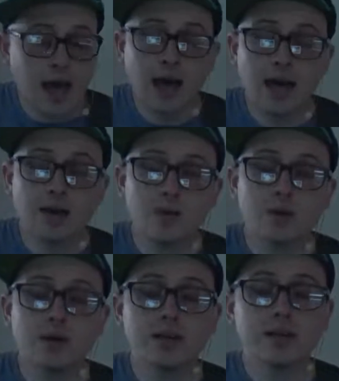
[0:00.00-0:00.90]
I
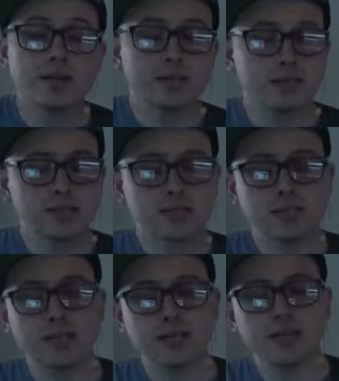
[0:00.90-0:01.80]
wanna
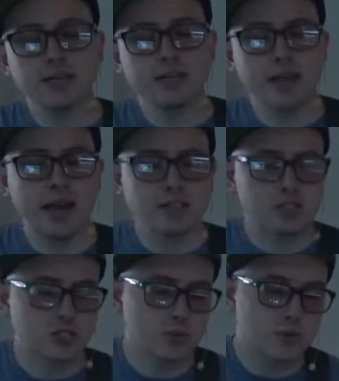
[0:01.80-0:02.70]
sit
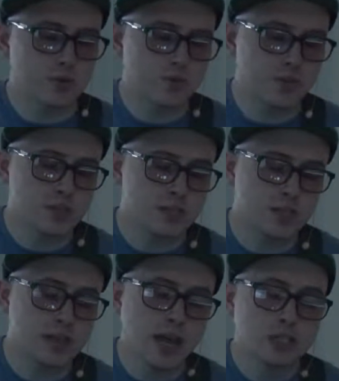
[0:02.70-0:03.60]
at your feet,
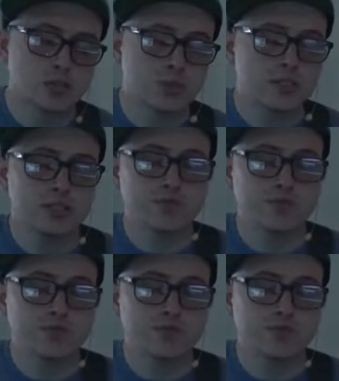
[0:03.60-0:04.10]
drink